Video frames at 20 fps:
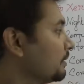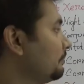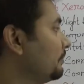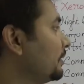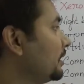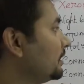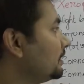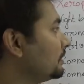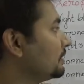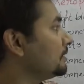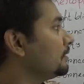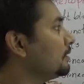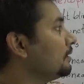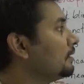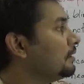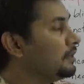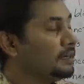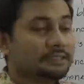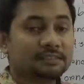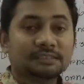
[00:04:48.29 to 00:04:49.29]
But
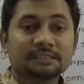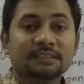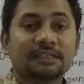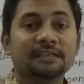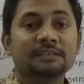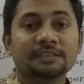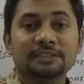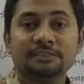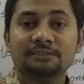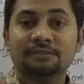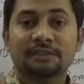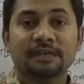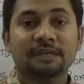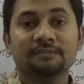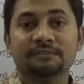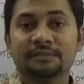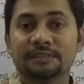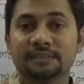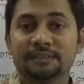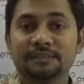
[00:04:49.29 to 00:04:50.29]
it's country to
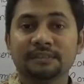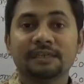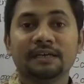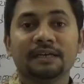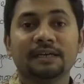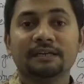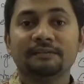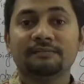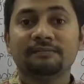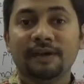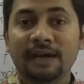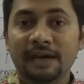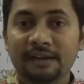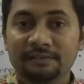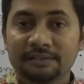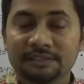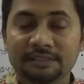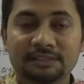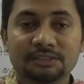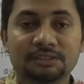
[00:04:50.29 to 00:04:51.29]
country, it
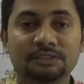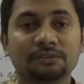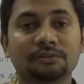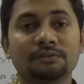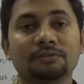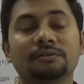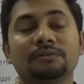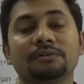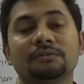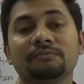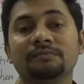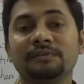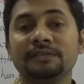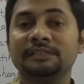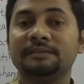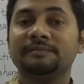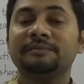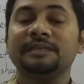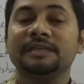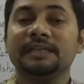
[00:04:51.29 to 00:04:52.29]
varies. So
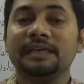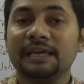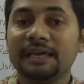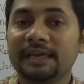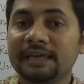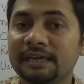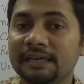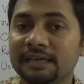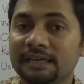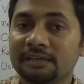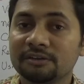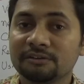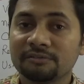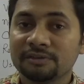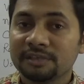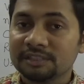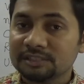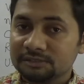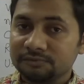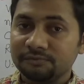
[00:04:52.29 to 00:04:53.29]
vitamin A
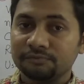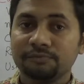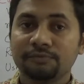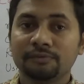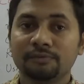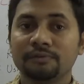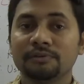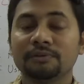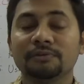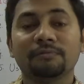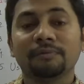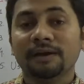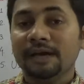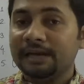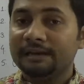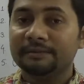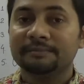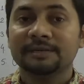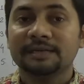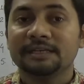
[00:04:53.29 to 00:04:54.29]
enriched food,
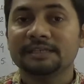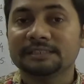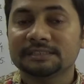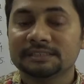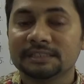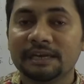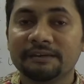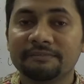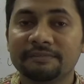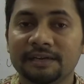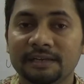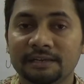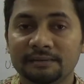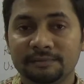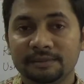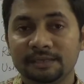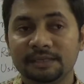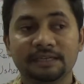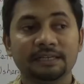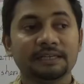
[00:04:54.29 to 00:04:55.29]
wherever it's
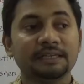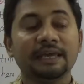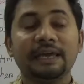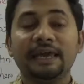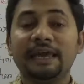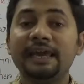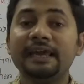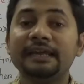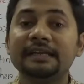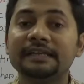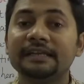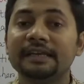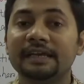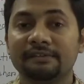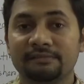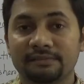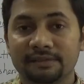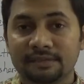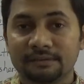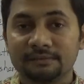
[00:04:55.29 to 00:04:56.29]
available in any
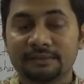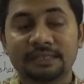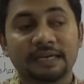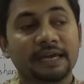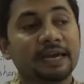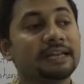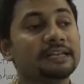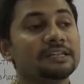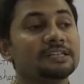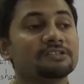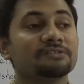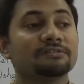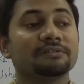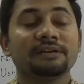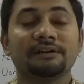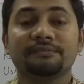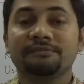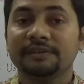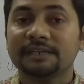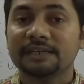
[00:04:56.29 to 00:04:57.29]
area, in any
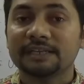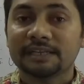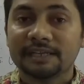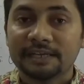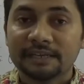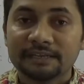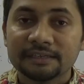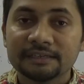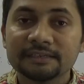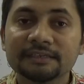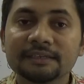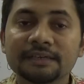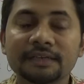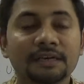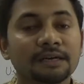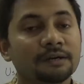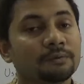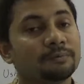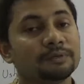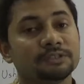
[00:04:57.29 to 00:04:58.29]
geographical area,
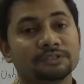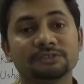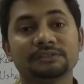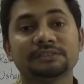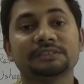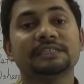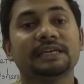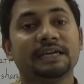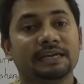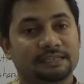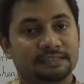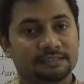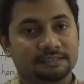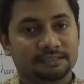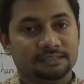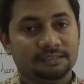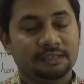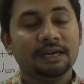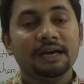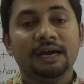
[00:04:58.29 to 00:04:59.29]
we should take
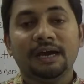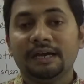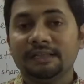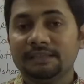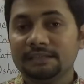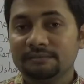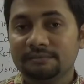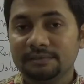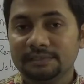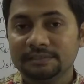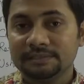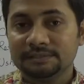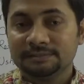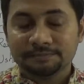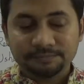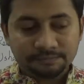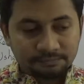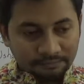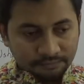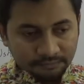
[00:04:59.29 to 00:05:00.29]
it.
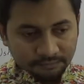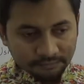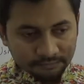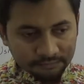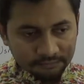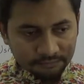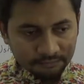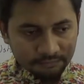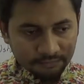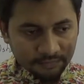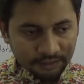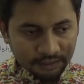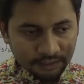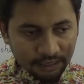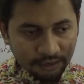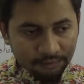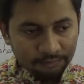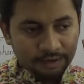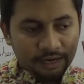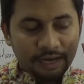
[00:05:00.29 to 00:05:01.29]
Otherwise,
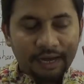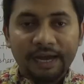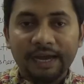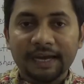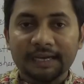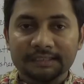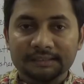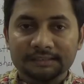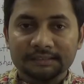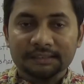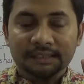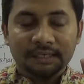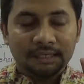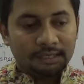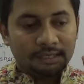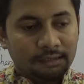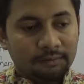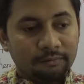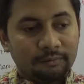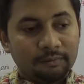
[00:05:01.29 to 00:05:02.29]
our eyes
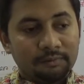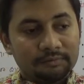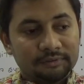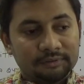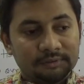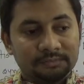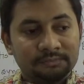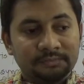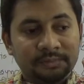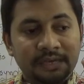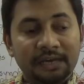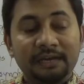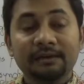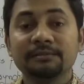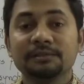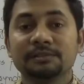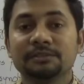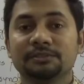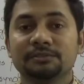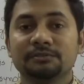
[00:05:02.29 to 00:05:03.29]
won't be
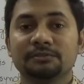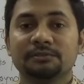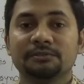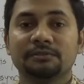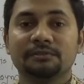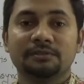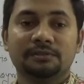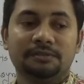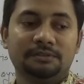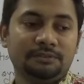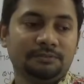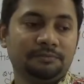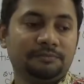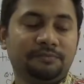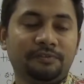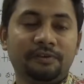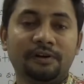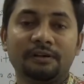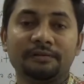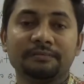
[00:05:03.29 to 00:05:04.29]
able to
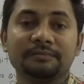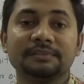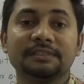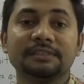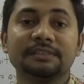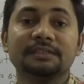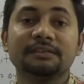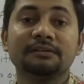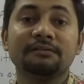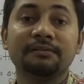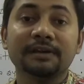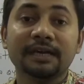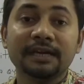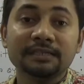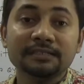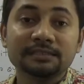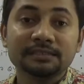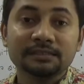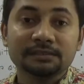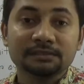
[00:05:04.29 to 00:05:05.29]
form the
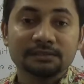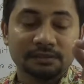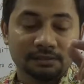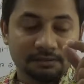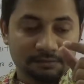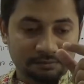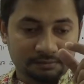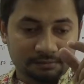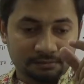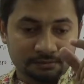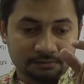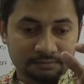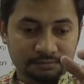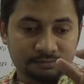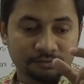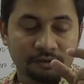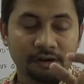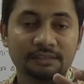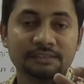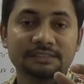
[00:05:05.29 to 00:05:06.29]
red
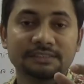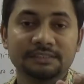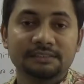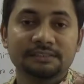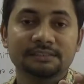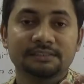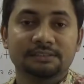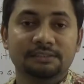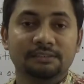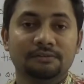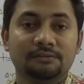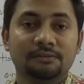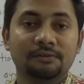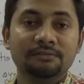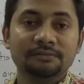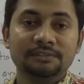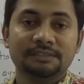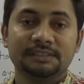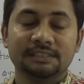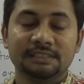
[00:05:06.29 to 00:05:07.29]
rod cells or
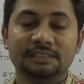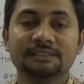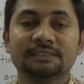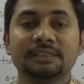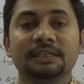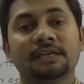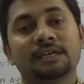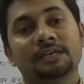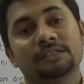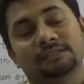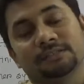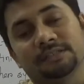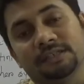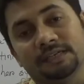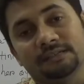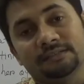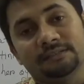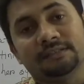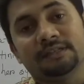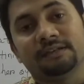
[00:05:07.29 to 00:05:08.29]
cone cells, so
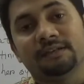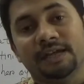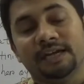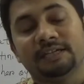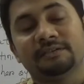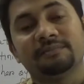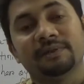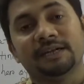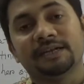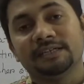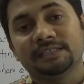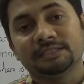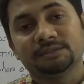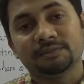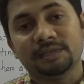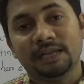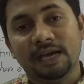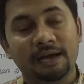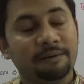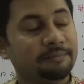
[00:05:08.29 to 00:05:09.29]
that the night blindness
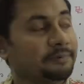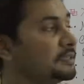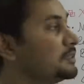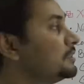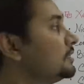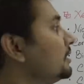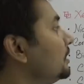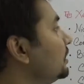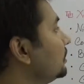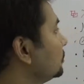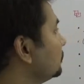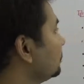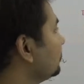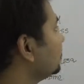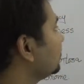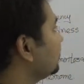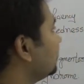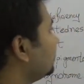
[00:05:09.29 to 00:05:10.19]
will happen. So in